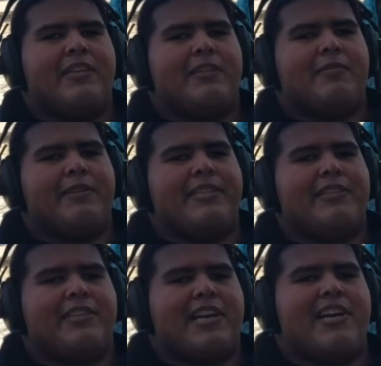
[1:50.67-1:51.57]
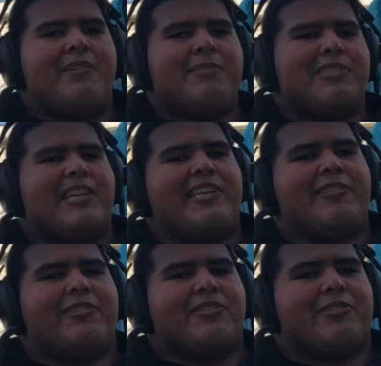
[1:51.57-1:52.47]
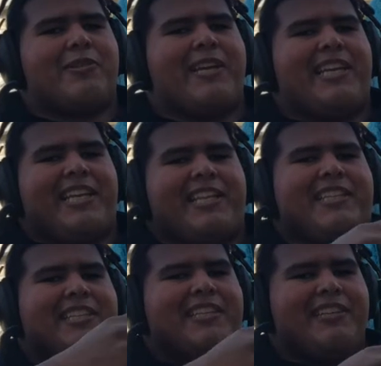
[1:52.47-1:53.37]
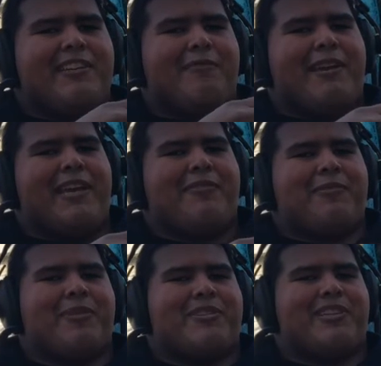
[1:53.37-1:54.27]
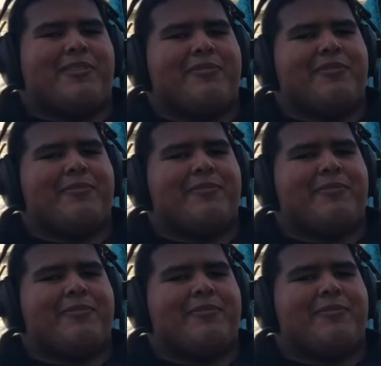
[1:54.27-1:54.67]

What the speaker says: when you're almost like you're striking away from yourself.